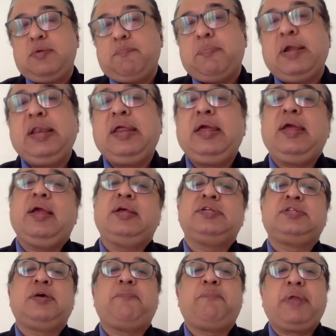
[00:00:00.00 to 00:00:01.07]
Money is
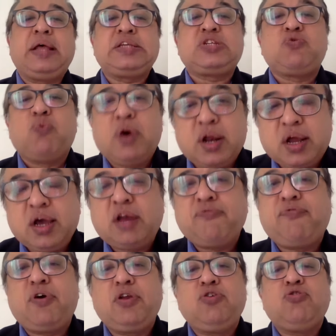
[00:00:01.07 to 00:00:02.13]
the best worker
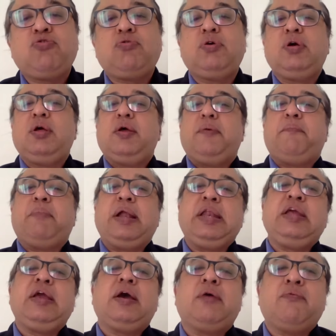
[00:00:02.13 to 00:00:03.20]
for you.
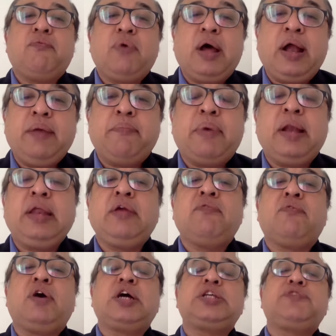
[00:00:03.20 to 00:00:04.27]
Money
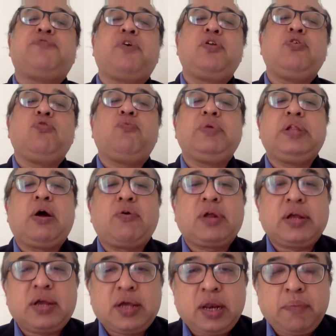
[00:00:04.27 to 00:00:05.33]
works for you without
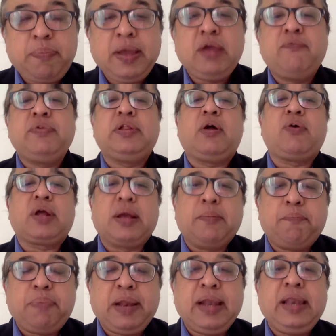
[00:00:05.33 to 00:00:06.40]
cribbing, without
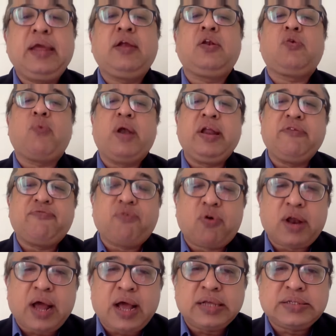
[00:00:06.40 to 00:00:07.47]
complaining.
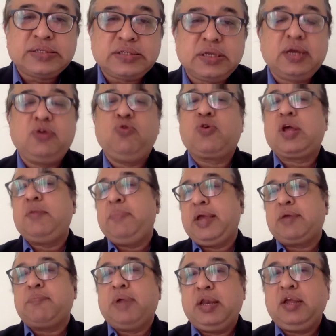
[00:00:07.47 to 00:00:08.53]
24 hours, you can
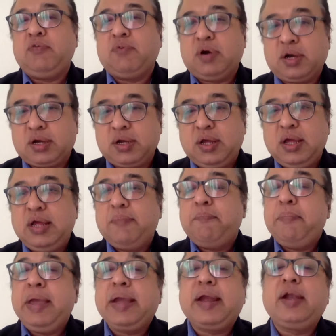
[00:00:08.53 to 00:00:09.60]
make money work.
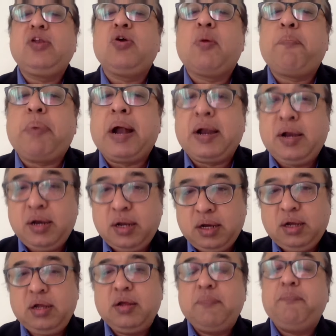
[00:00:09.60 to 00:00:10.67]
Make it your partner.
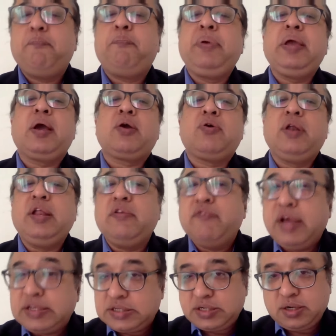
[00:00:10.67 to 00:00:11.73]
Be a good
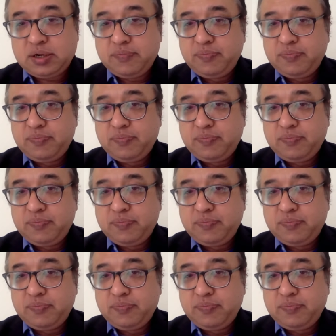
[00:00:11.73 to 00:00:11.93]
investor.